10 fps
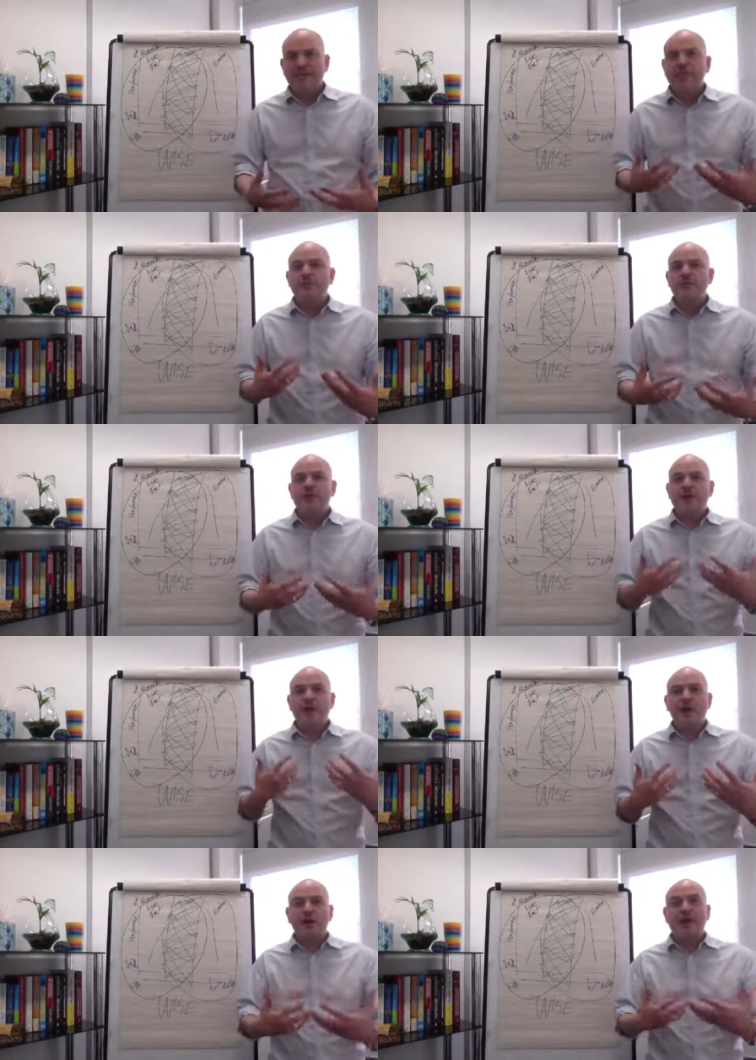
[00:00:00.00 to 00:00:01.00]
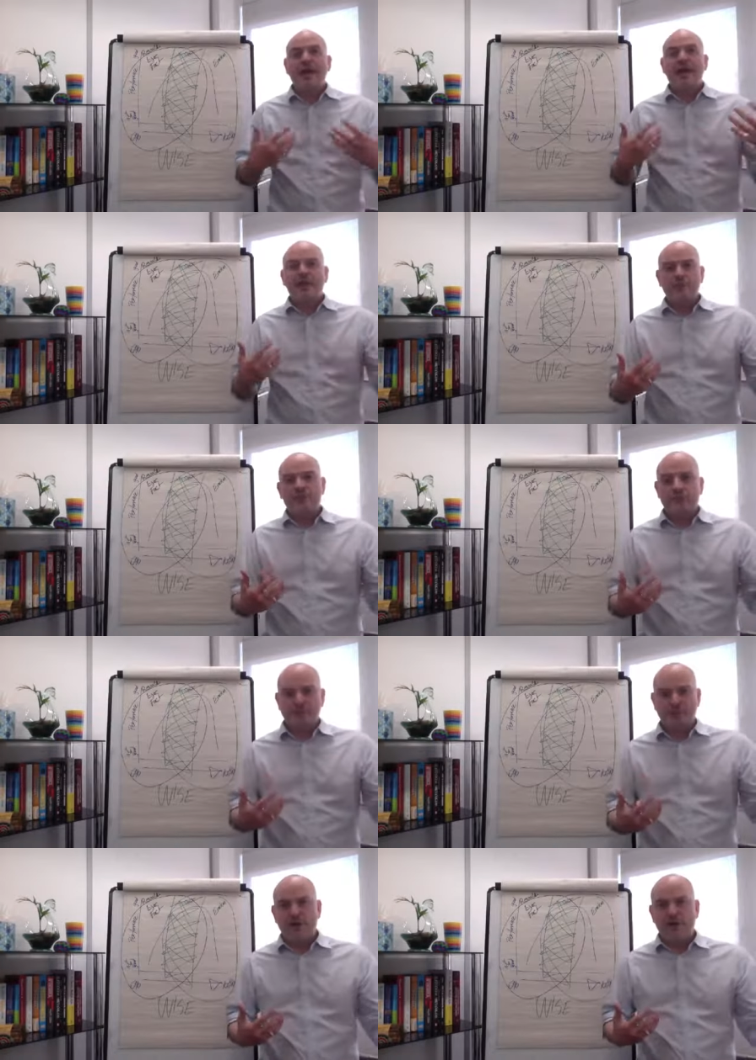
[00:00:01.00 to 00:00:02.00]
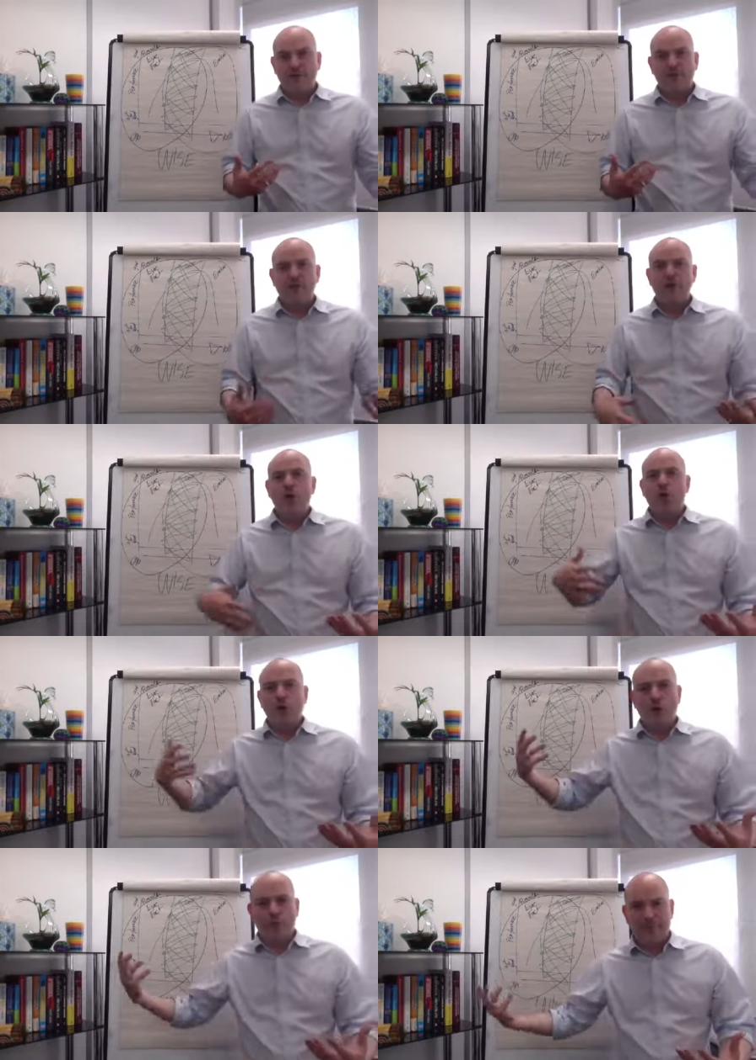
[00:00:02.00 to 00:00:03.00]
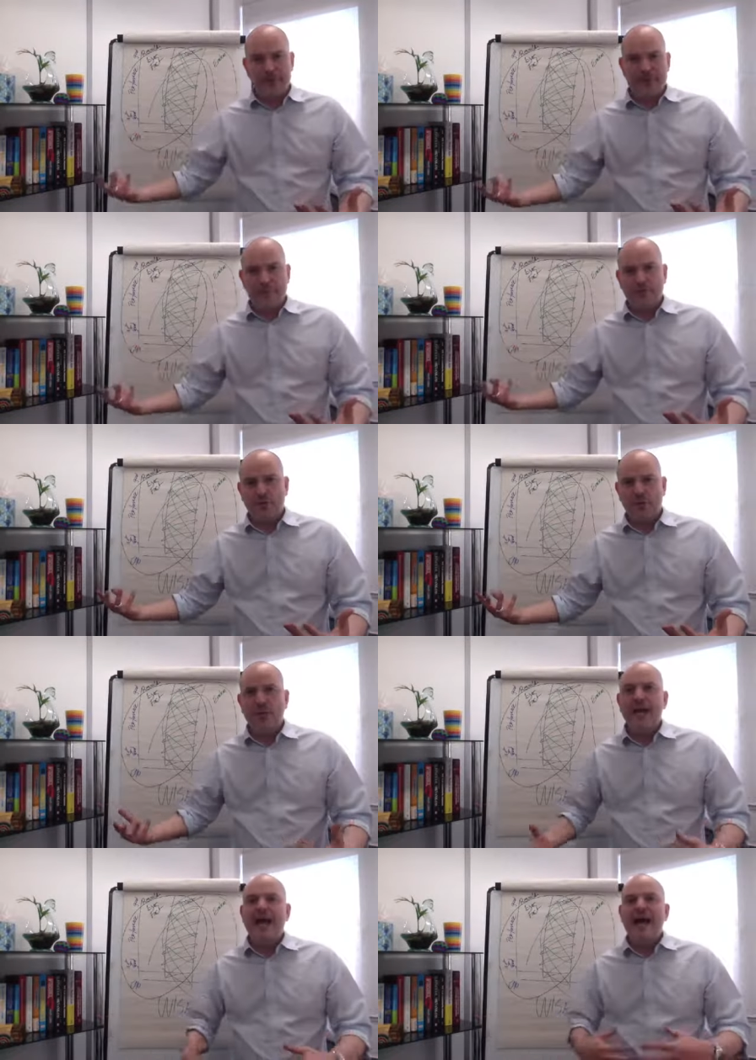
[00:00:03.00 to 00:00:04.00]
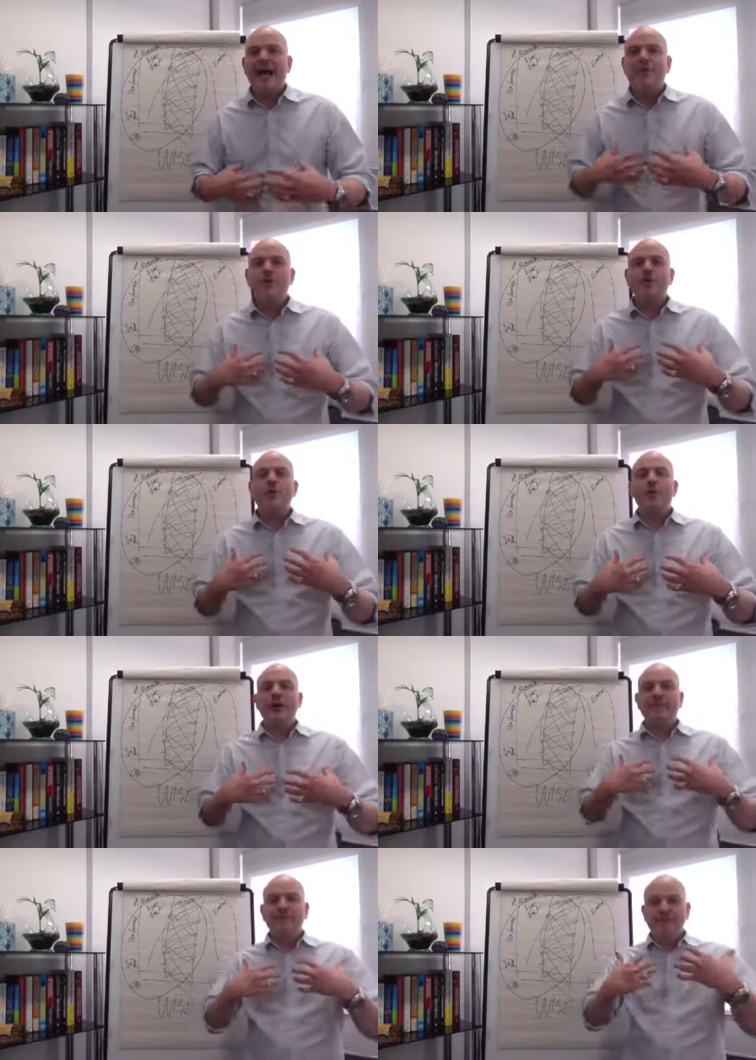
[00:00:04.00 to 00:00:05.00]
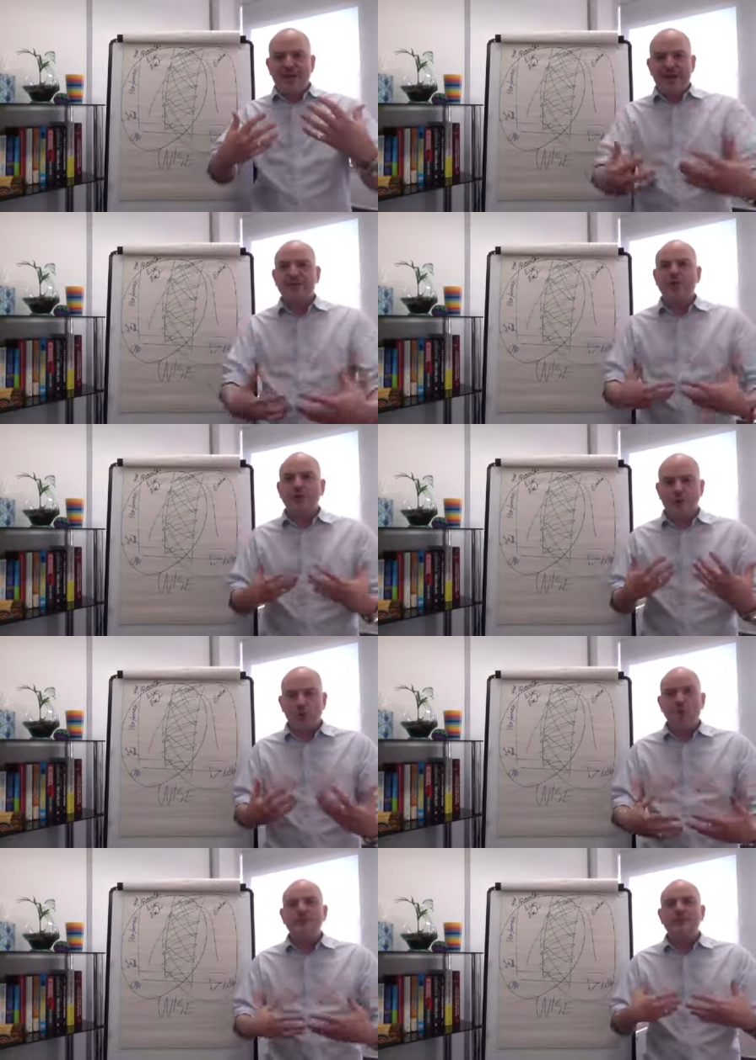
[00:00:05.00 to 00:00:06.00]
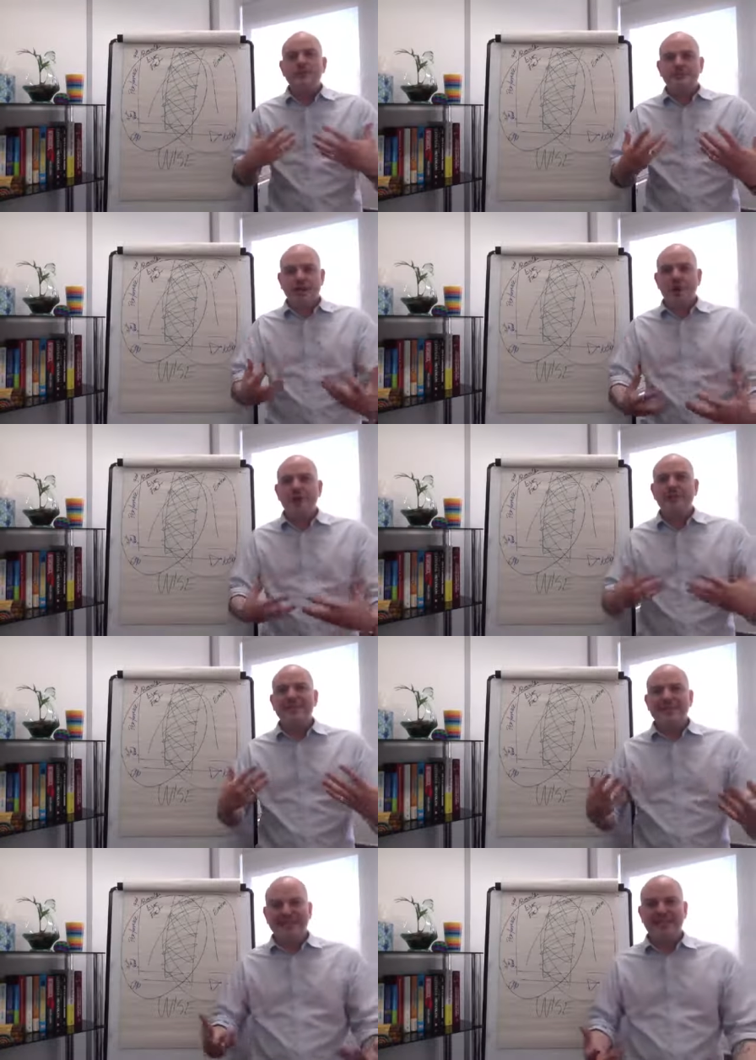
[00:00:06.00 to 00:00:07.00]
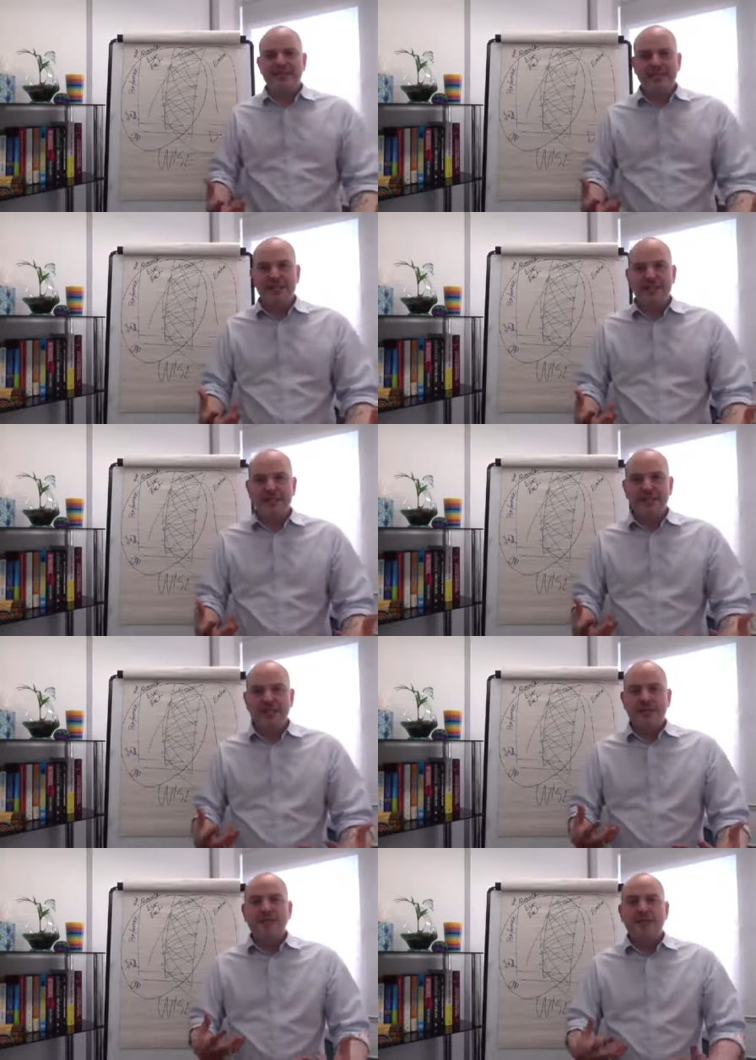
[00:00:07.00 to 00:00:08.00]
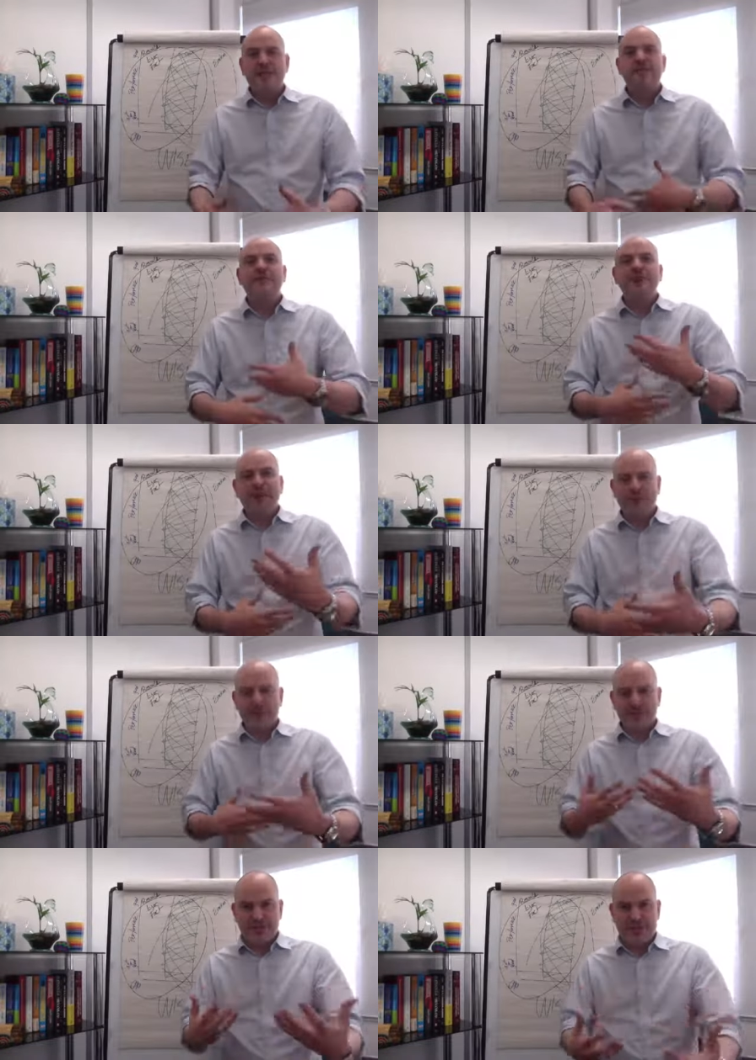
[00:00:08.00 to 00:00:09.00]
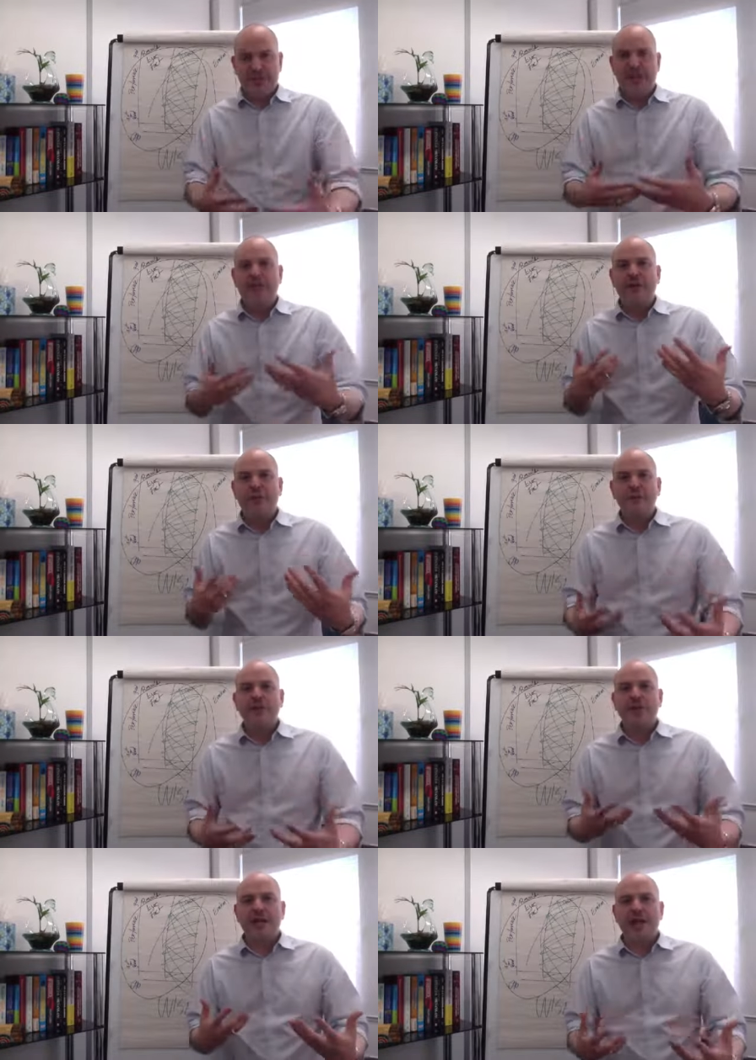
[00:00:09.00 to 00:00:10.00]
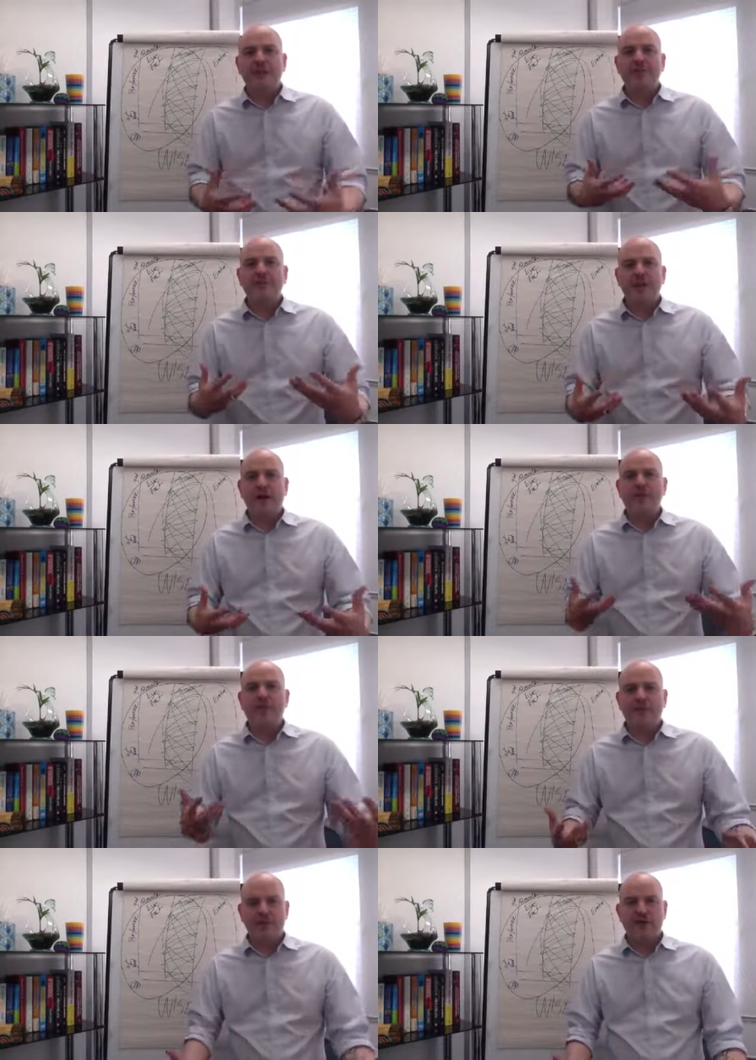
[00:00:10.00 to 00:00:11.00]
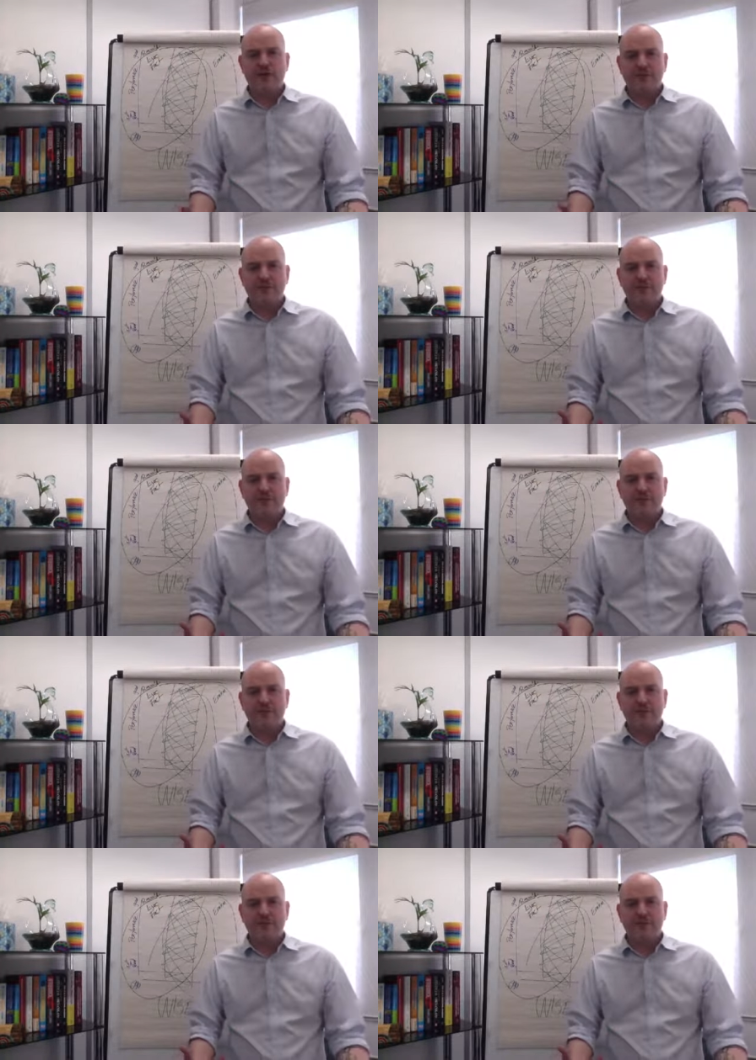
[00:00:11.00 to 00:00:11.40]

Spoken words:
that was going to either help your survival or not be helpful. And it would not invest all the time needed to develop a skill if it wasn't going to have a survival function.